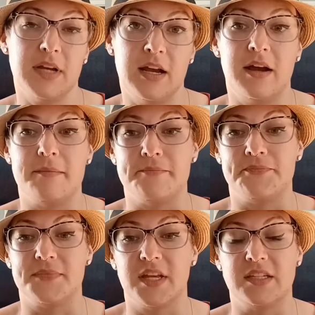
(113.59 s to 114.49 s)

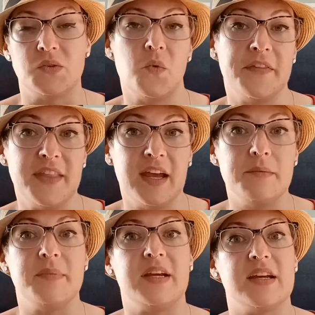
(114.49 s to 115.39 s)
I didn't want
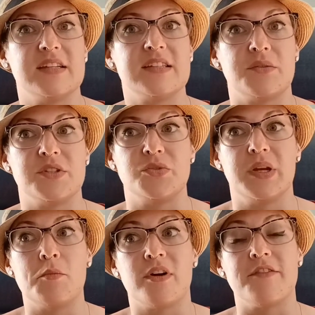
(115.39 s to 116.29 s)
that because I was
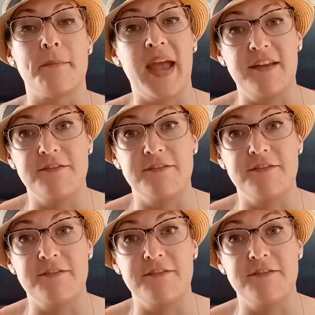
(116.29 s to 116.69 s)
doing more of a matte